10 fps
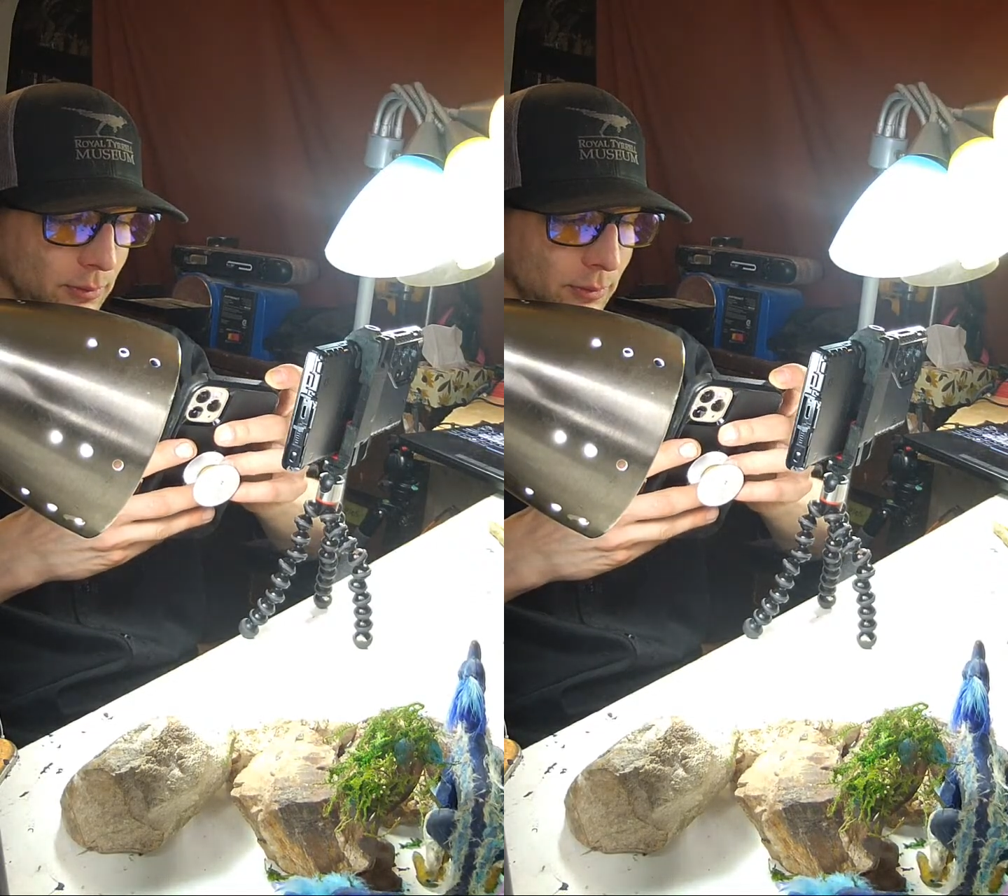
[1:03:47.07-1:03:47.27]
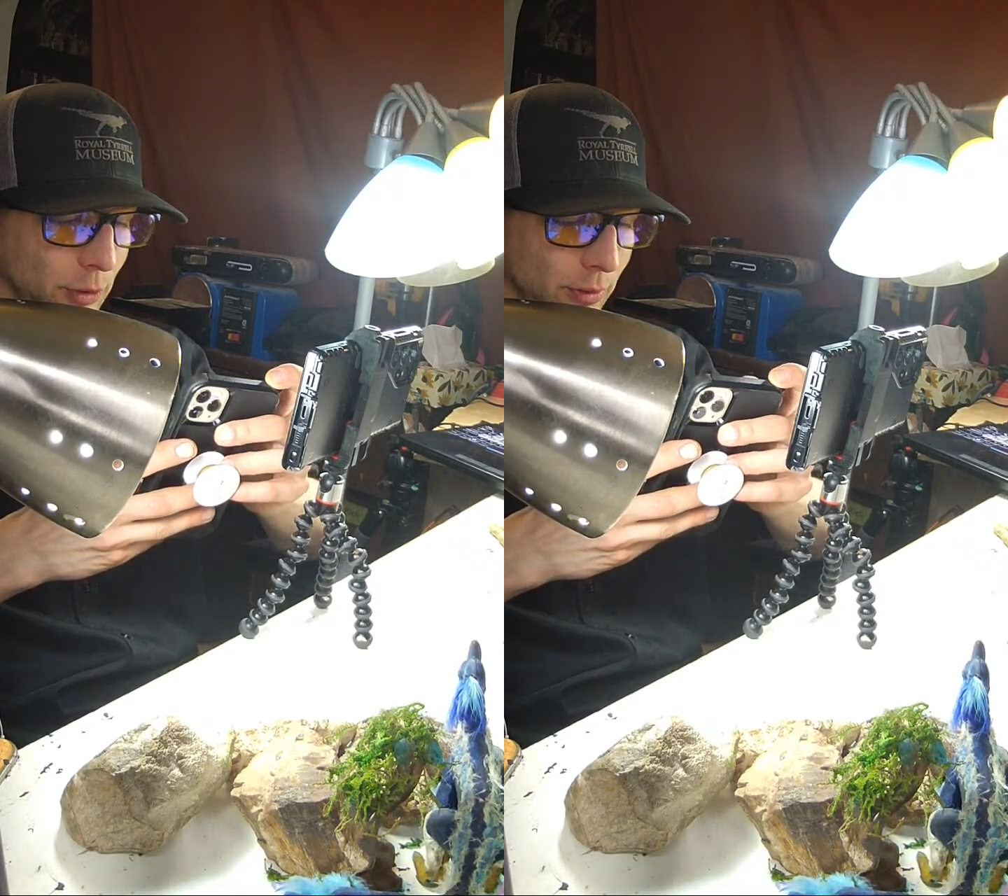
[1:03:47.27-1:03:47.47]

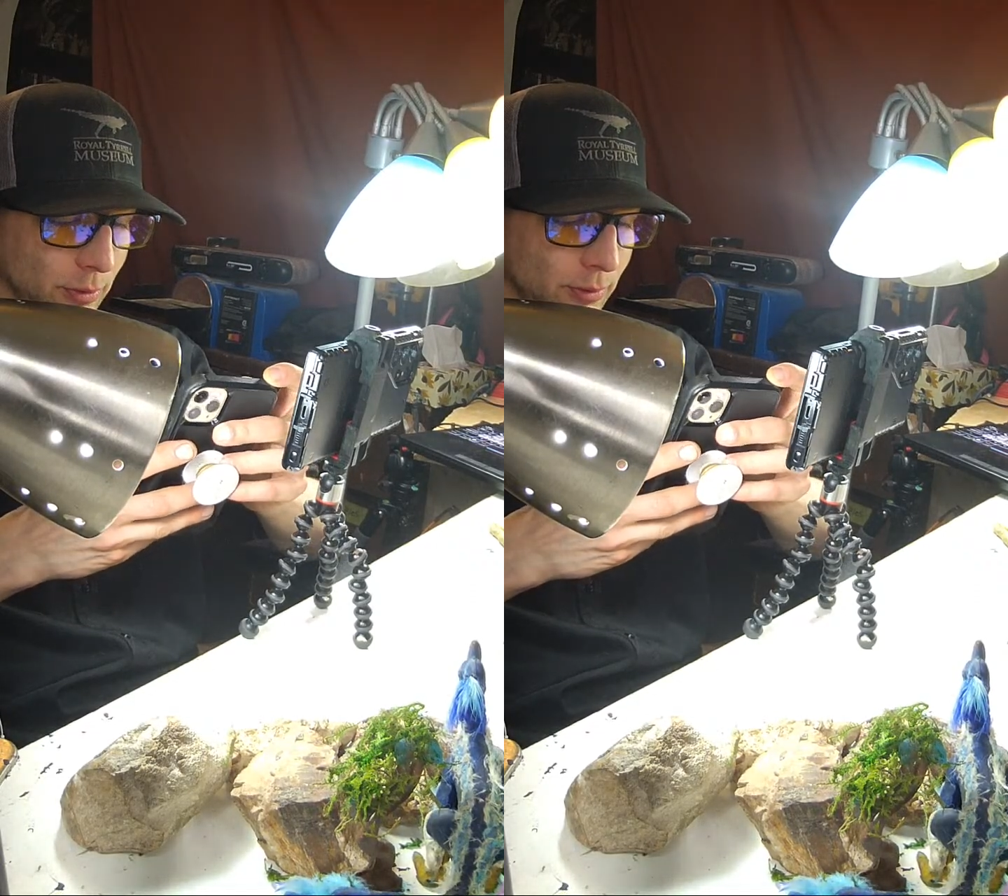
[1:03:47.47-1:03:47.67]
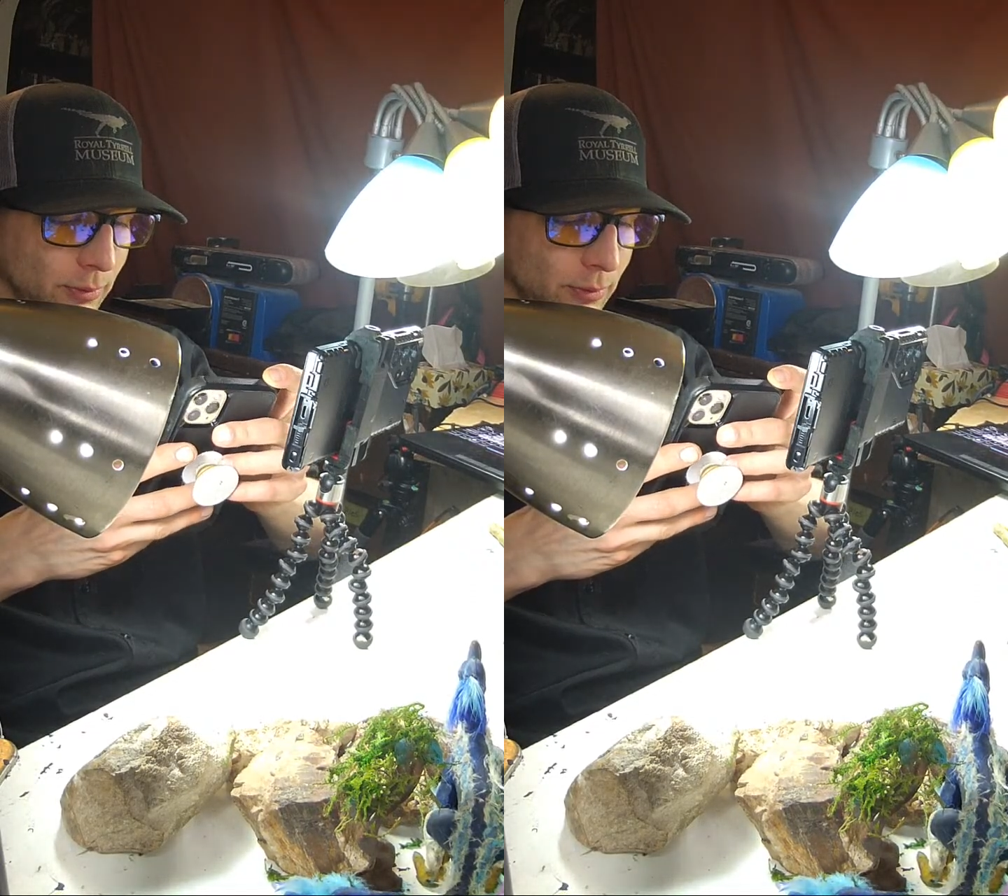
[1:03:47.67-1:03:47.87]
Shoot.
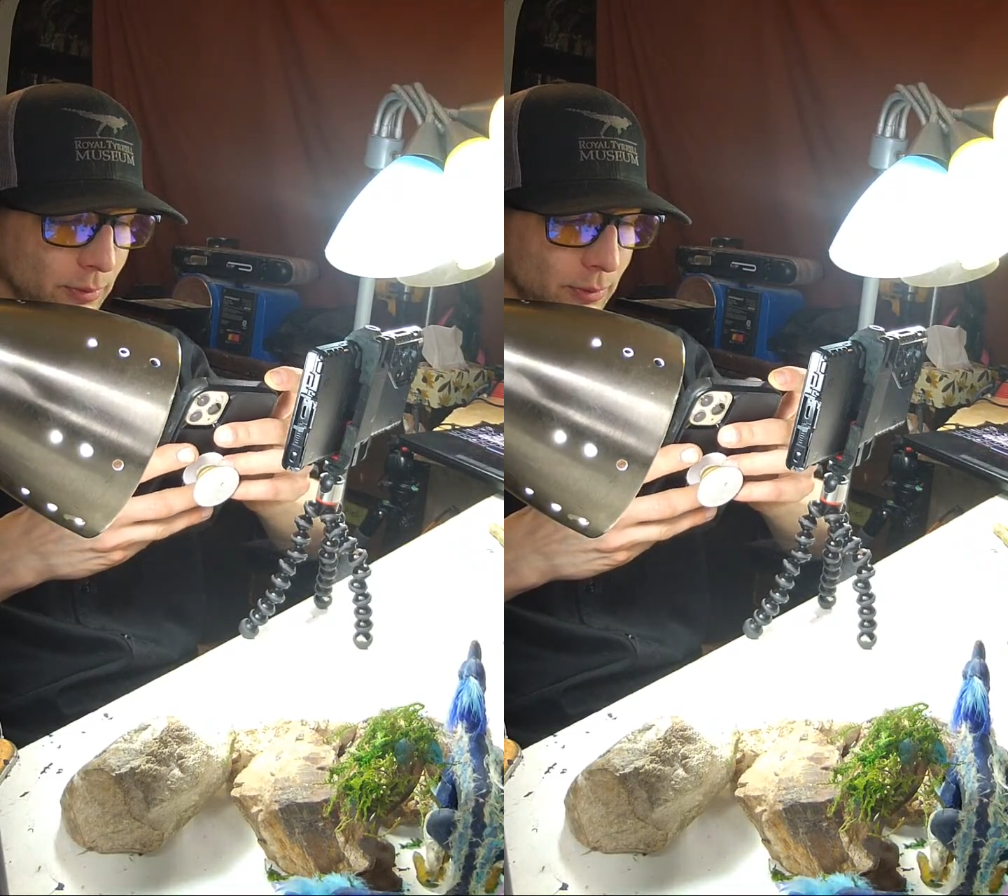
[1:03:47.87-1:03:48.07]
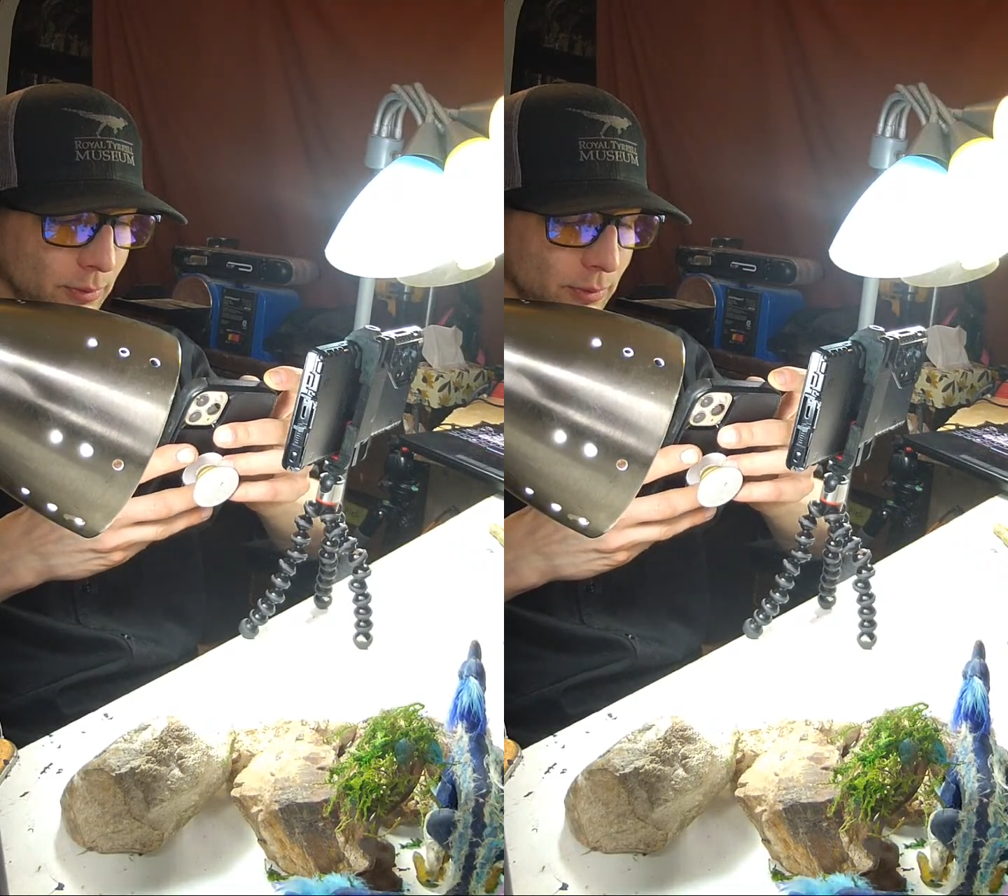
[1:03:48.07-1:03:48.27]

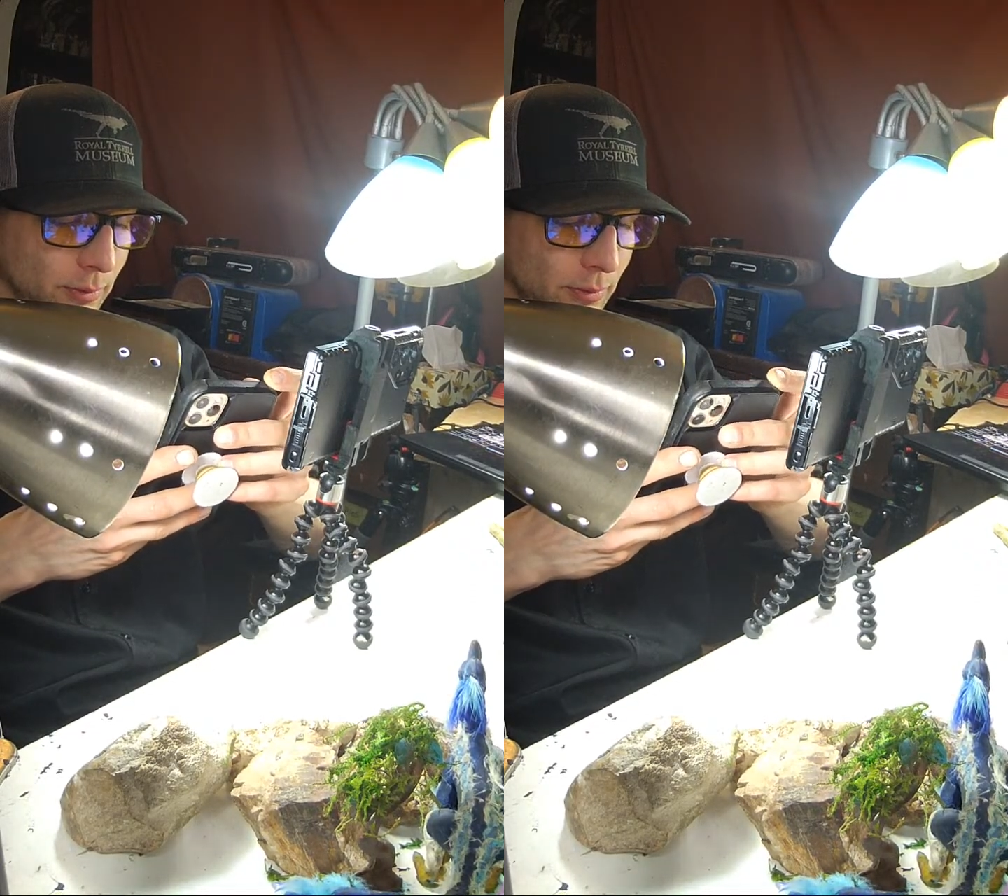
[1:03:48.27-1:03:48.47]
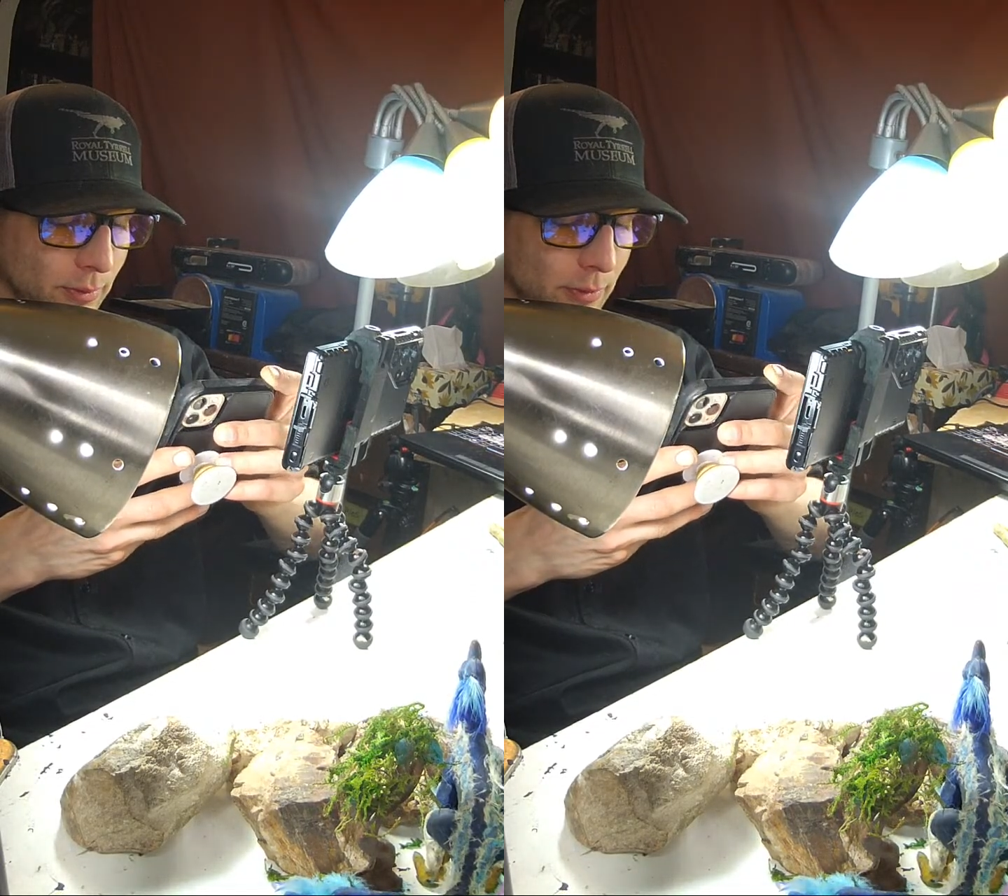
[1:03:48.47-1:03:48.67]

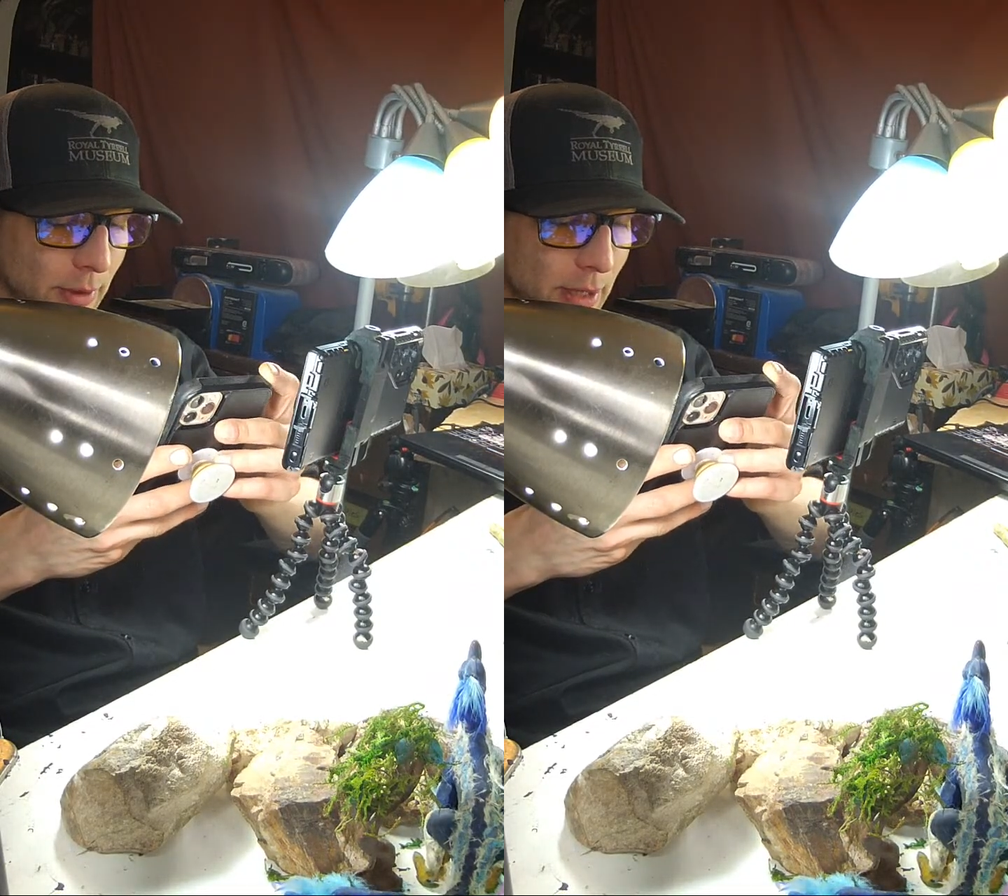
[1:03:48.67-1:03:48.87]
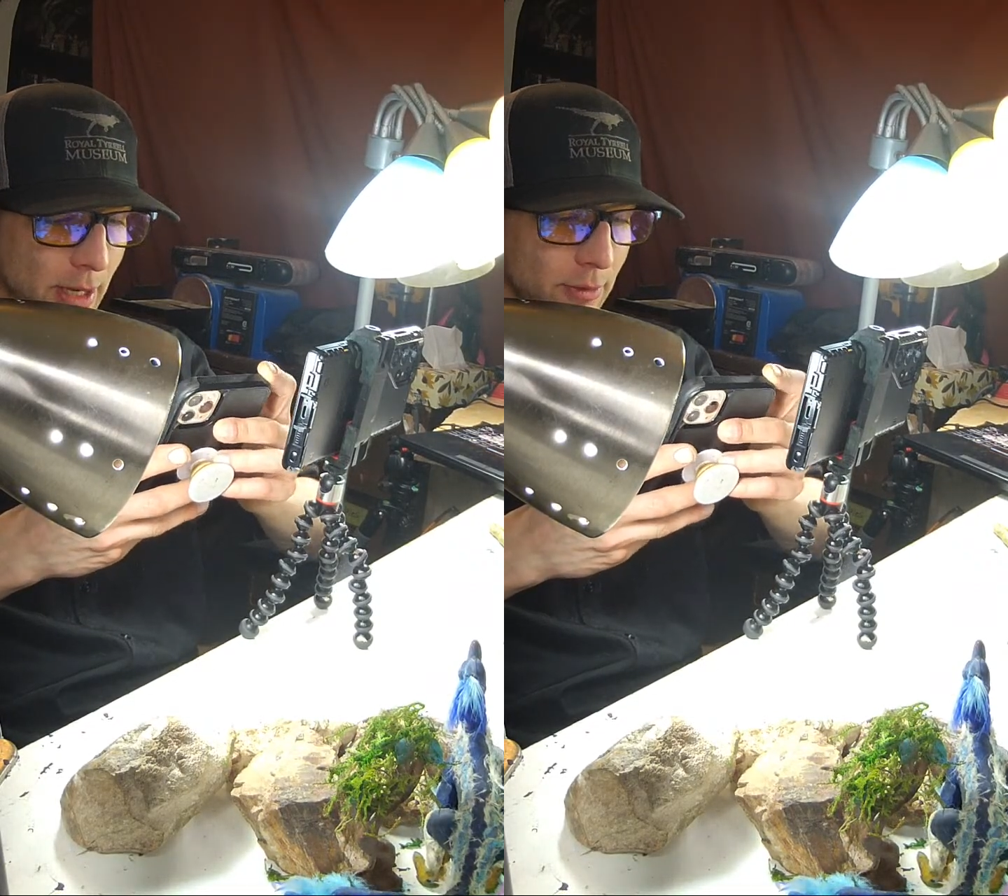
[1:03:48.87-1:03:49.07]
I